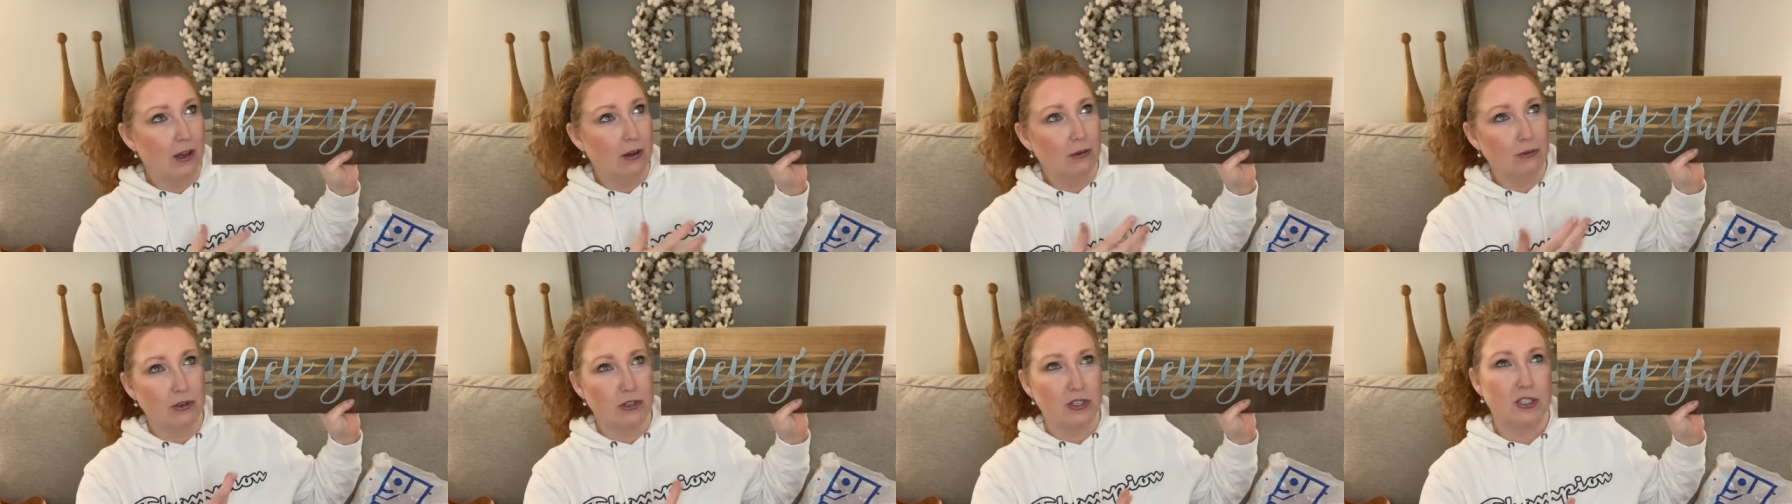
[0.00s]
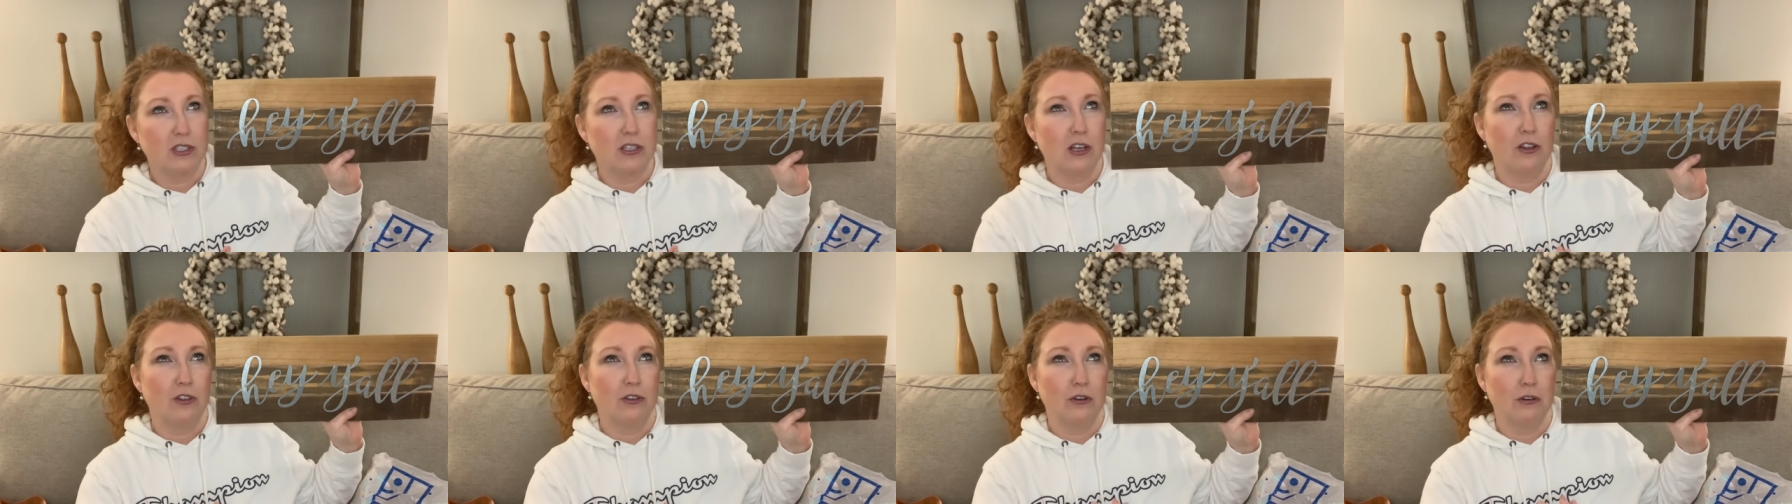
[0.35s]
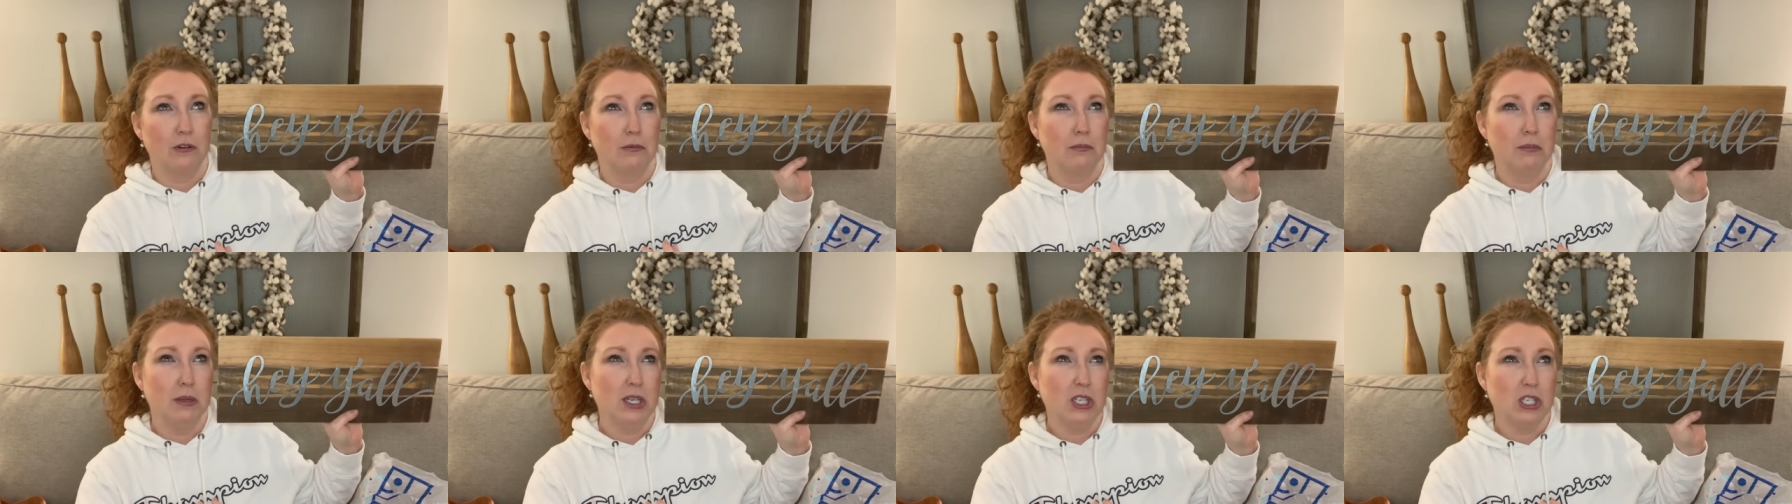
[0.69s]
We're
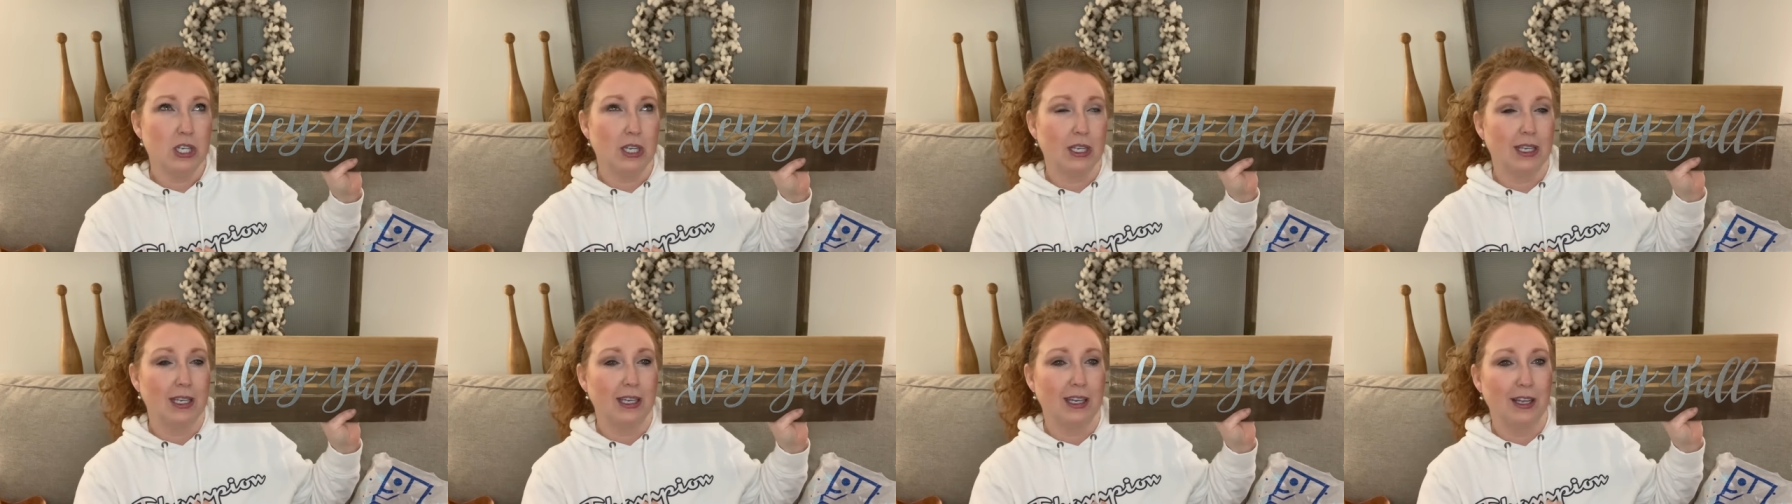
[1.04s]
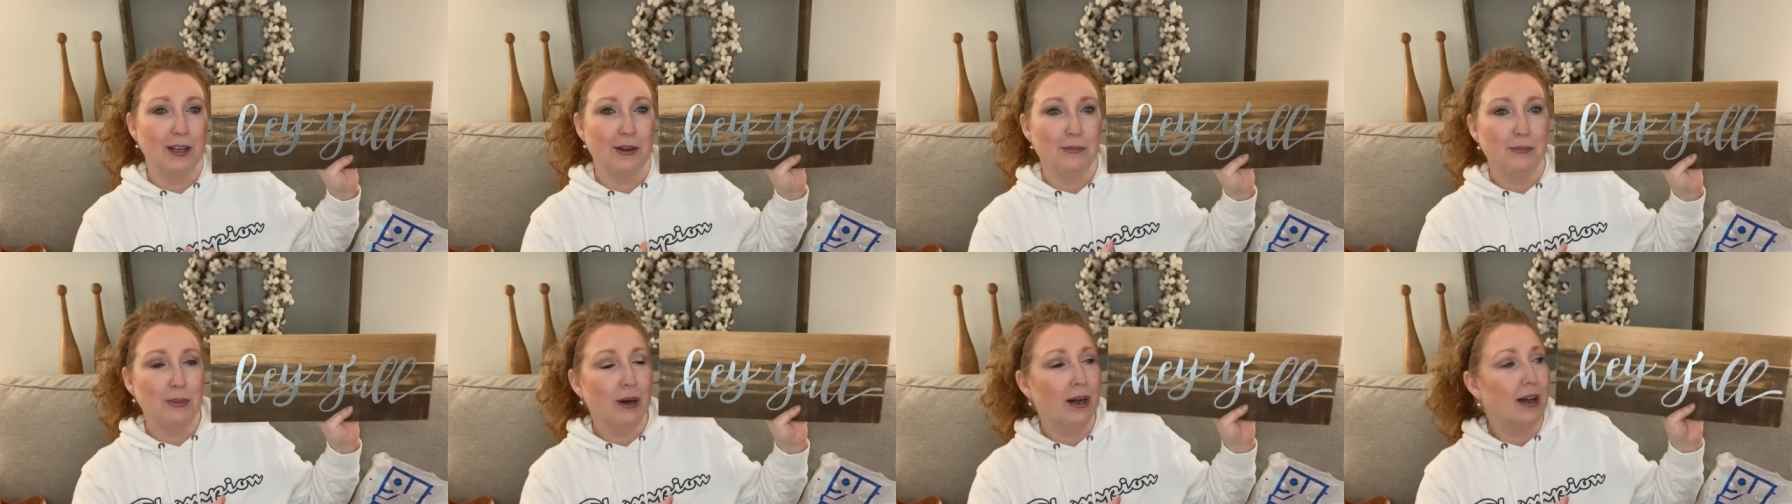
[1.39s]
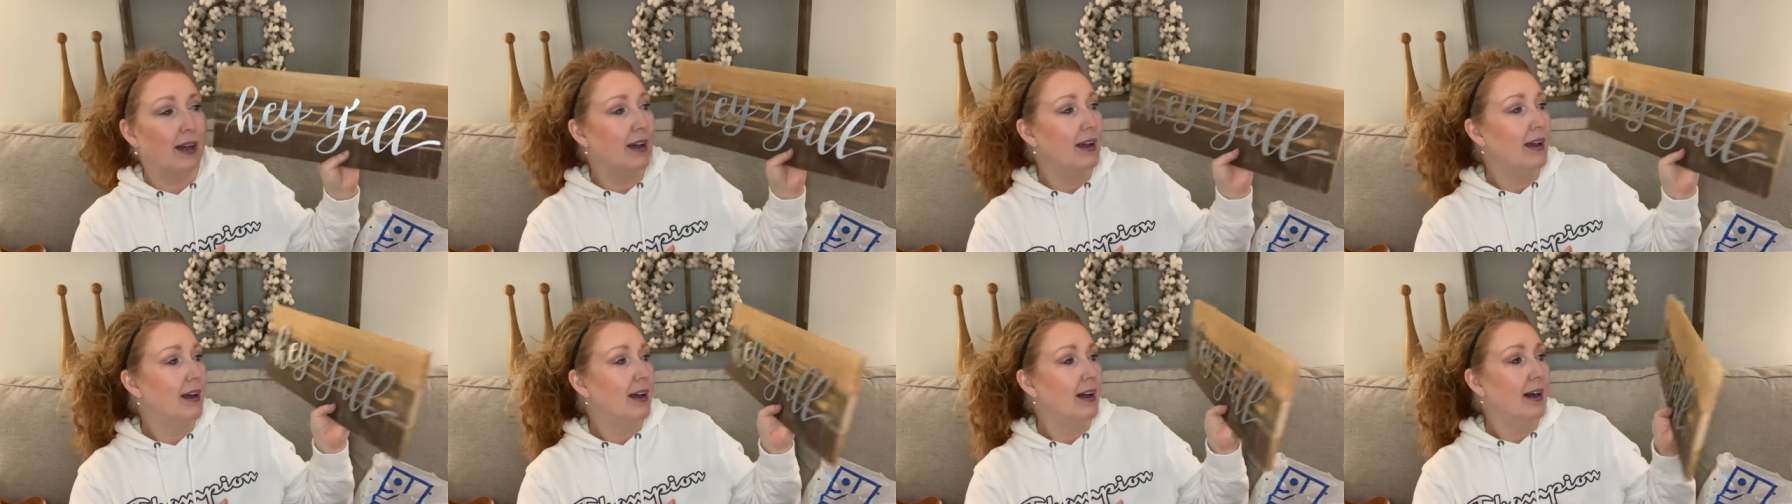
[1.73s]
Southern Michigan, but